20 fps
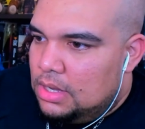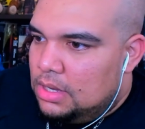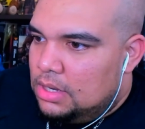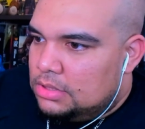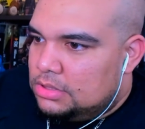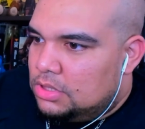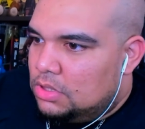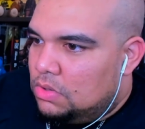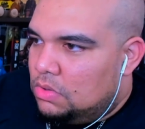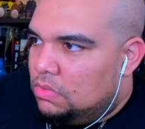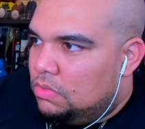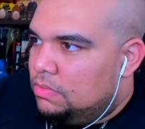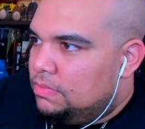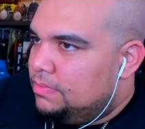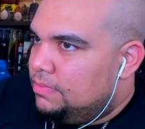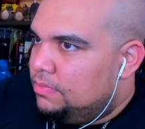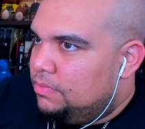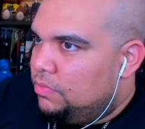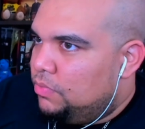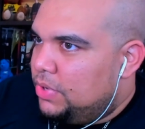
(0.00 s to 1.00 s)
So
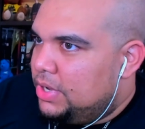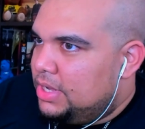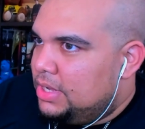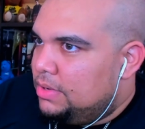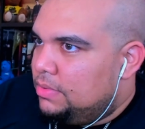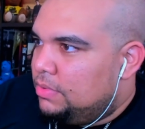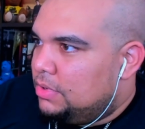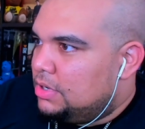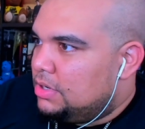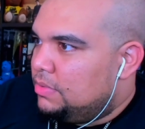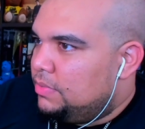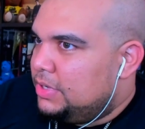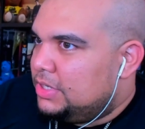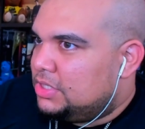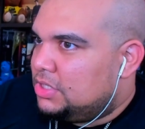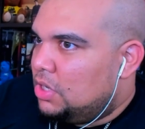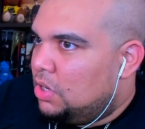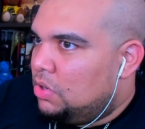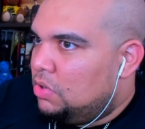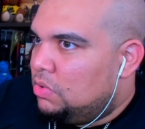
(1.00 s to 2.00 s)
we
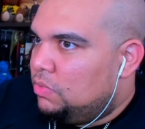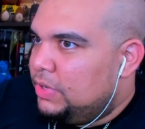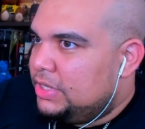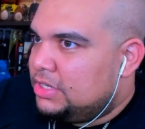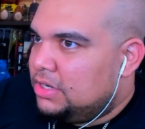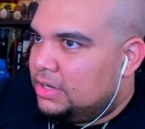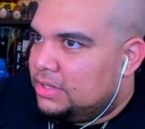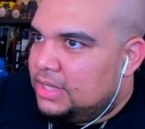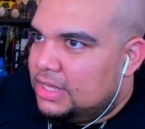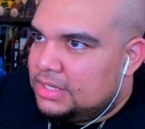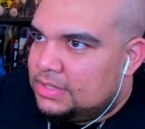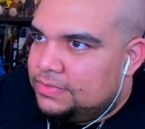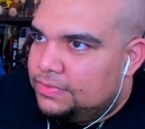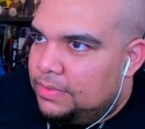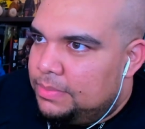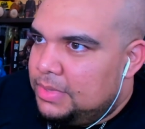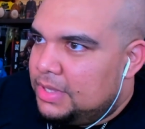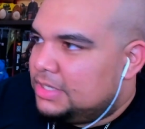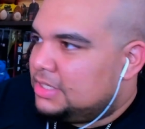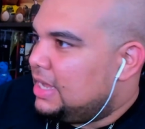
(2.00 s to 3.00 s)
took this
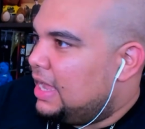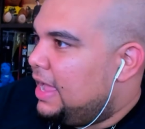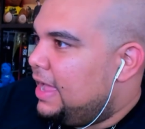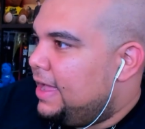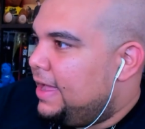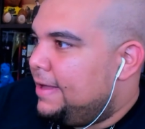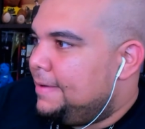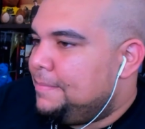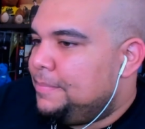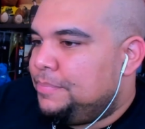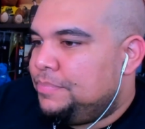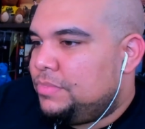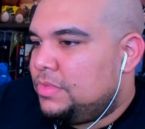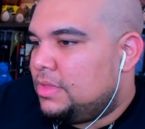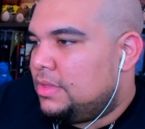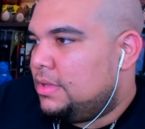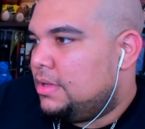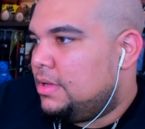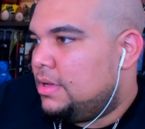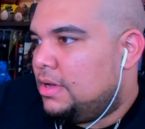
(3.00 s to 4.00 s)
from this guy,
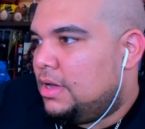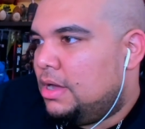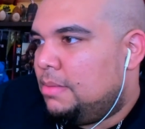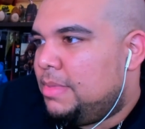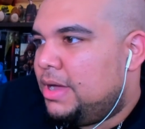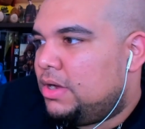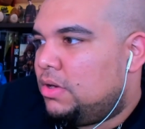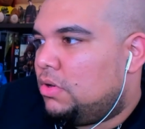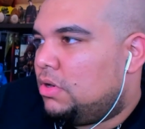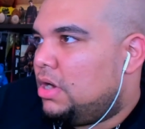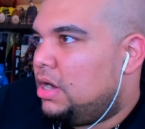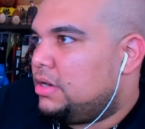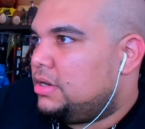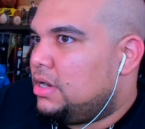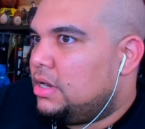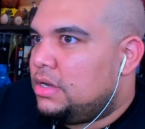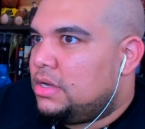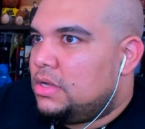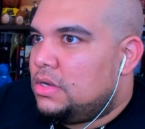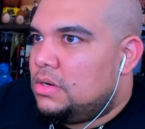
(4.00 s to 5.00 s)
Michael Clark
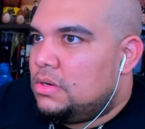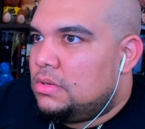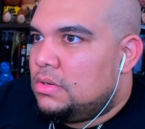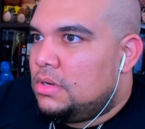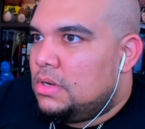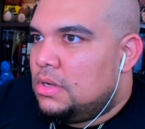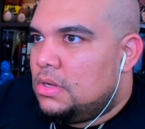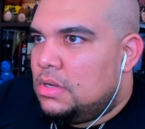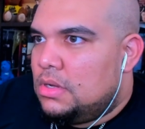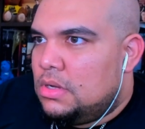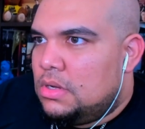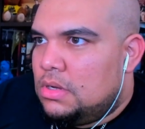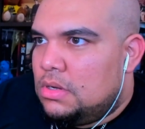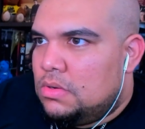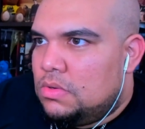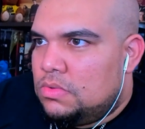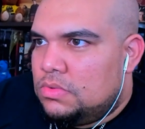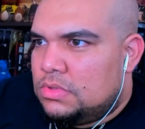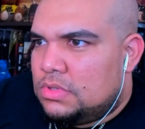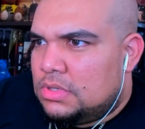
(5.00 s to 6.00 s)
Duncan,
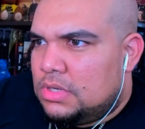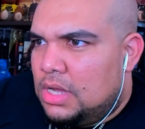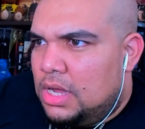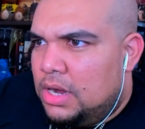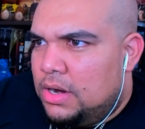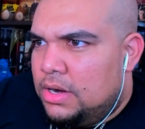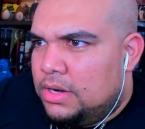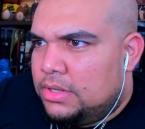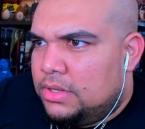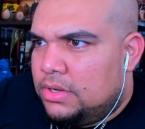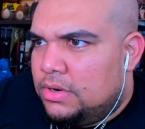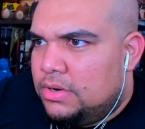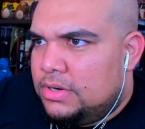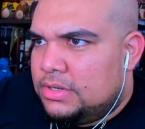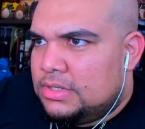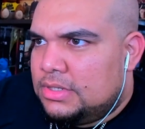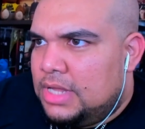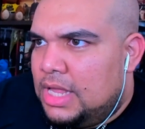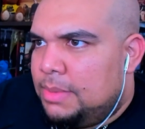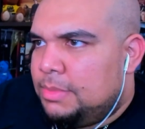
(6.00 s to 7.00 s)
whose character,
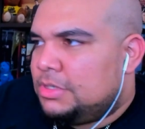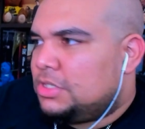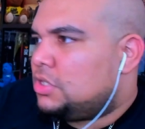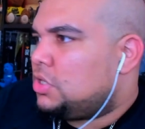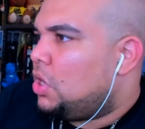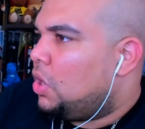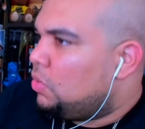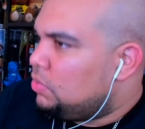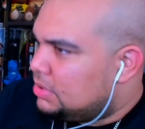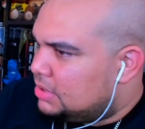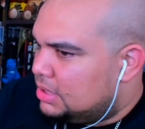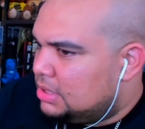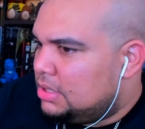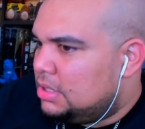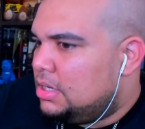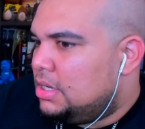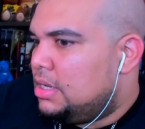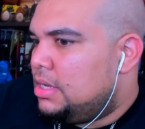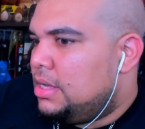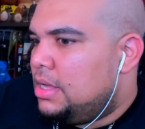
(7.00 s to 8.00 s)
his name is Colt.
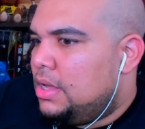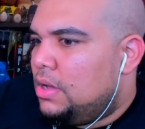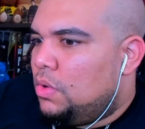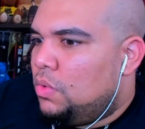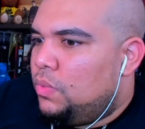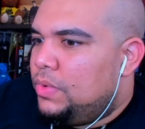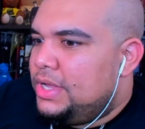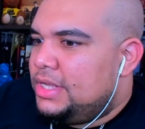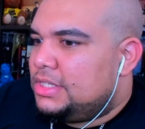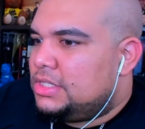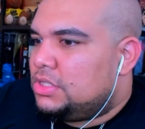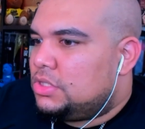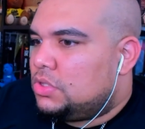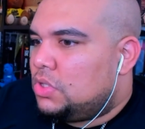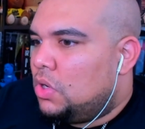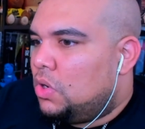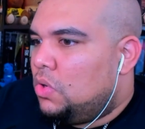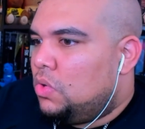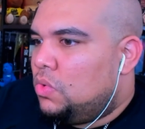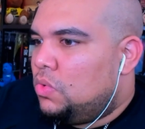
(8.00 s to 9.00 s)
We
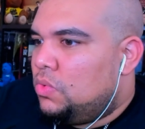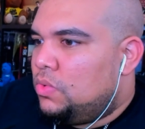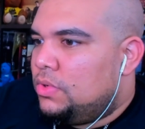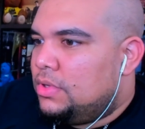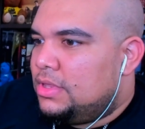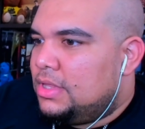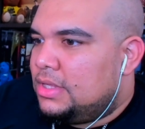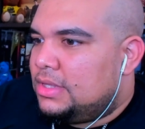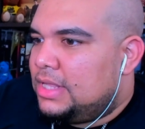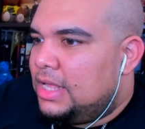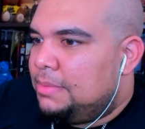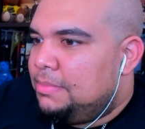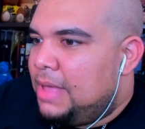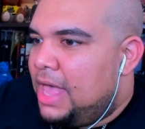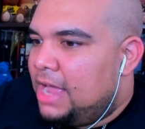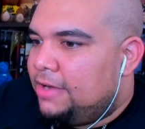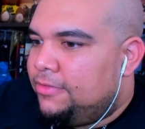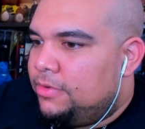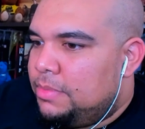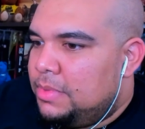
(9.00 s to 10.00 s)
stole the thing
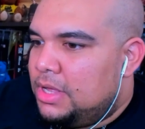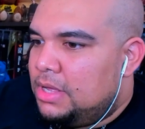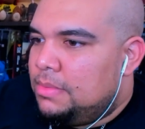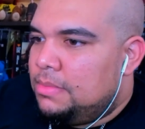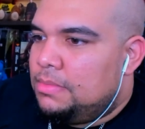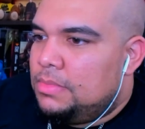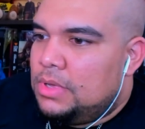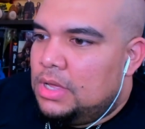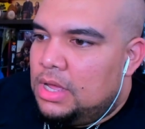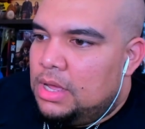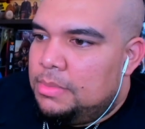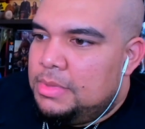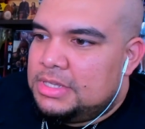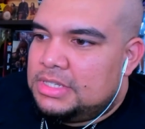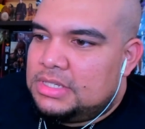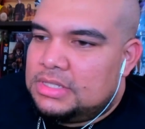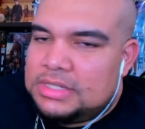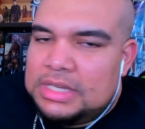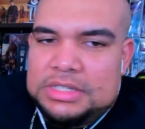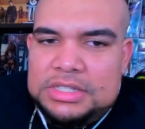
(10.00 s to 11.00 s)
back from him.
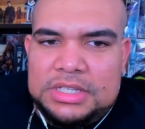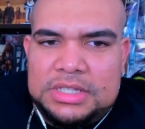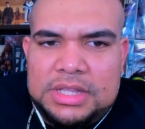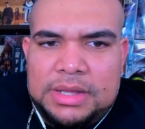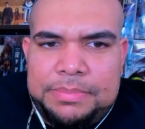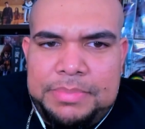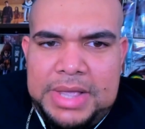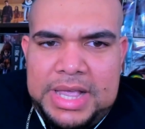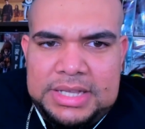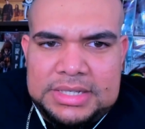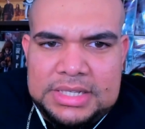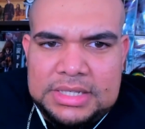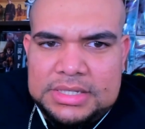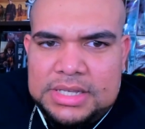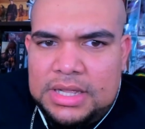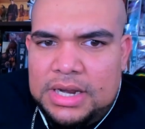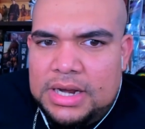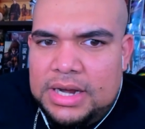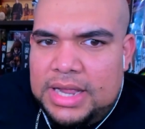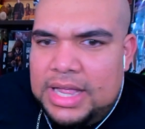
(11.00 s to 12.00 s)
It's essentially the piece that's
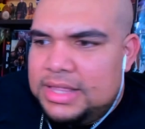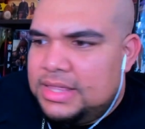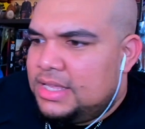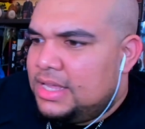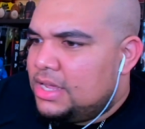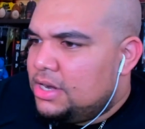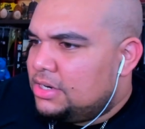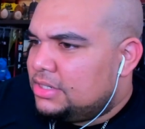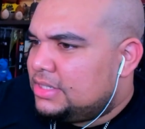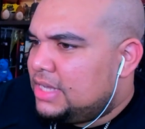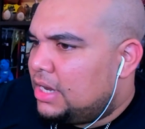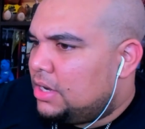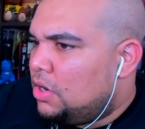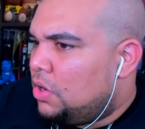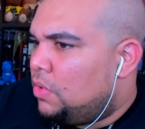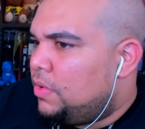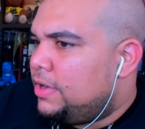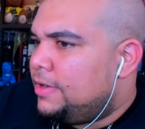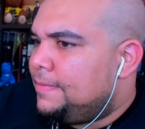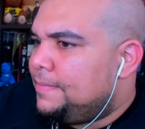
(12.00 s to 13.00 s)
going to get the Intersect
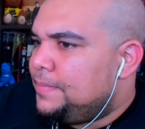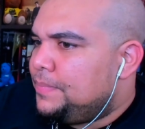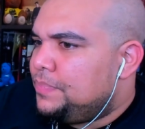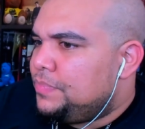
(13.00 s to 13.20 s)
going.